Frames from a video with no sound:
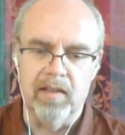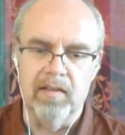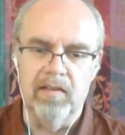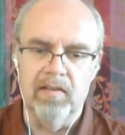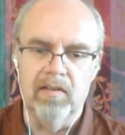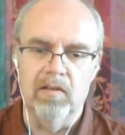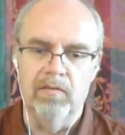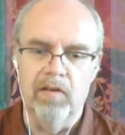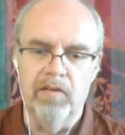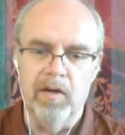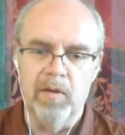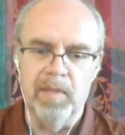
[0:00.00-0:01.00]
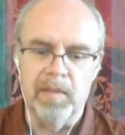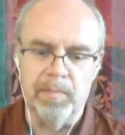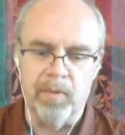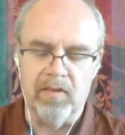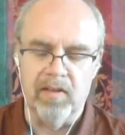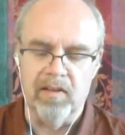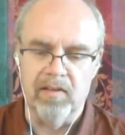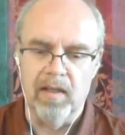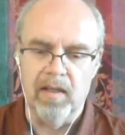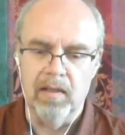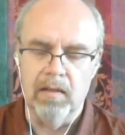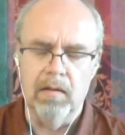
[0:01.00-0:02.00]
And this is a, a very big
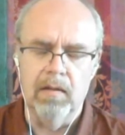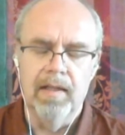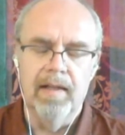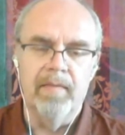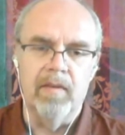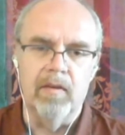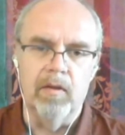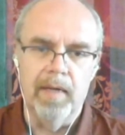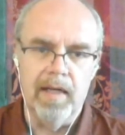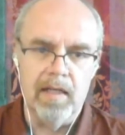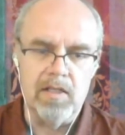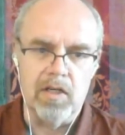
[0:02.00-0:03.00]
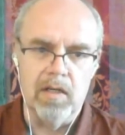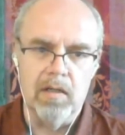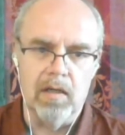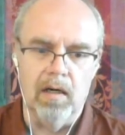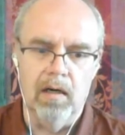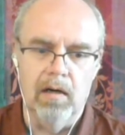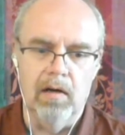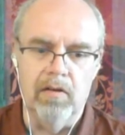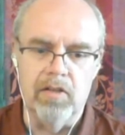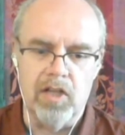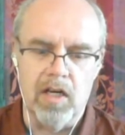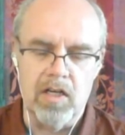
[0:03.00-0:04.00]
process. And uh, the manager uh,
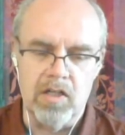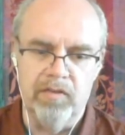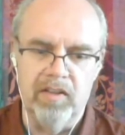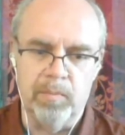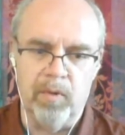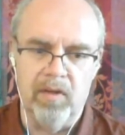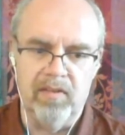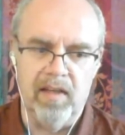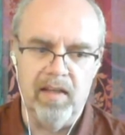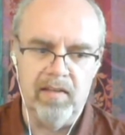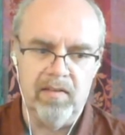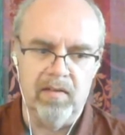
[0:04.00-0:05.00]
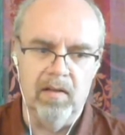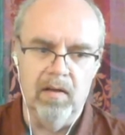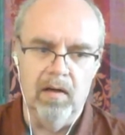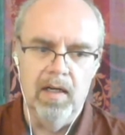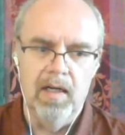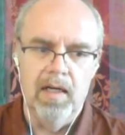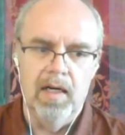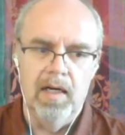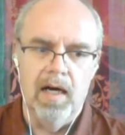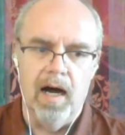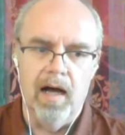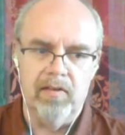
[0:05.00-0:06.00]
in charge of this process uh,
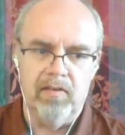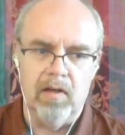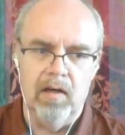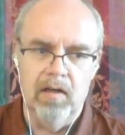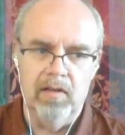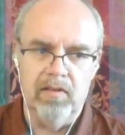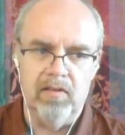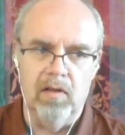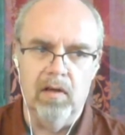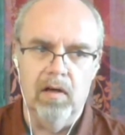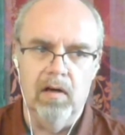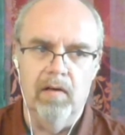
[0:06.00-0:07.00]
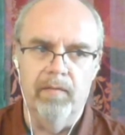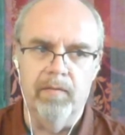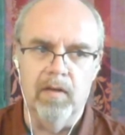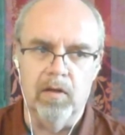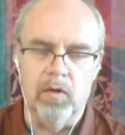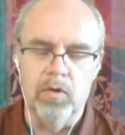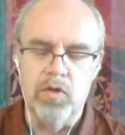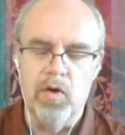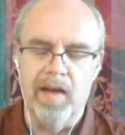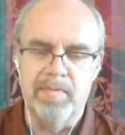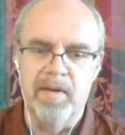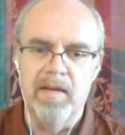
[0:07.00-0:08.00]
asked us, uh, could
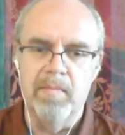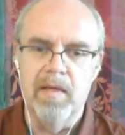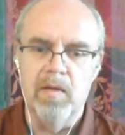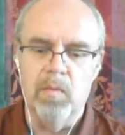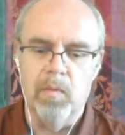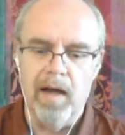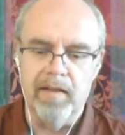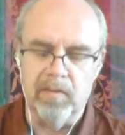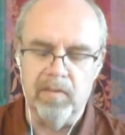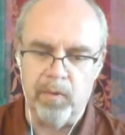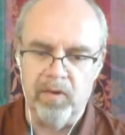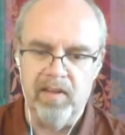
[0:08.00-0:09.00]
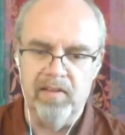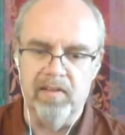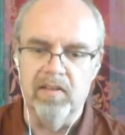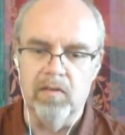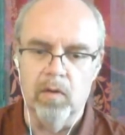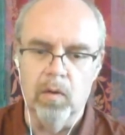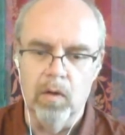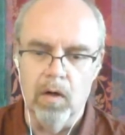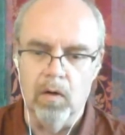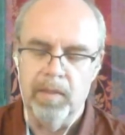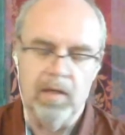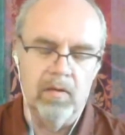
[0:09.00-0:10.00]
you explain me why this process is so
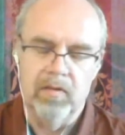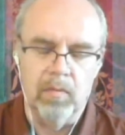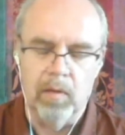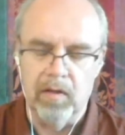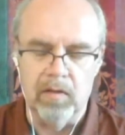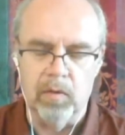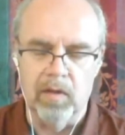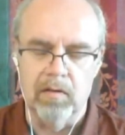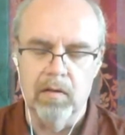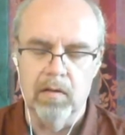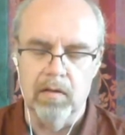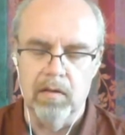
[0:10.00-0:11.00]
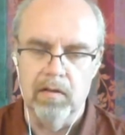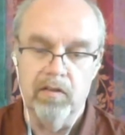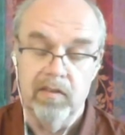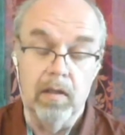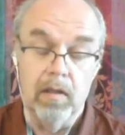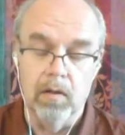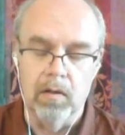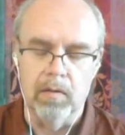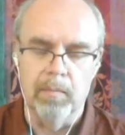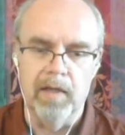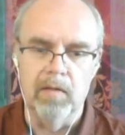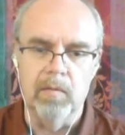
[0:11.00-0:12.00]
long? Because it was, it was long. It's still long,
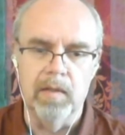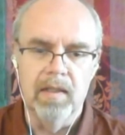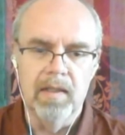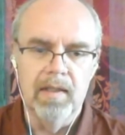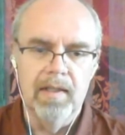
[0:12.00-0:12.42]
by the way.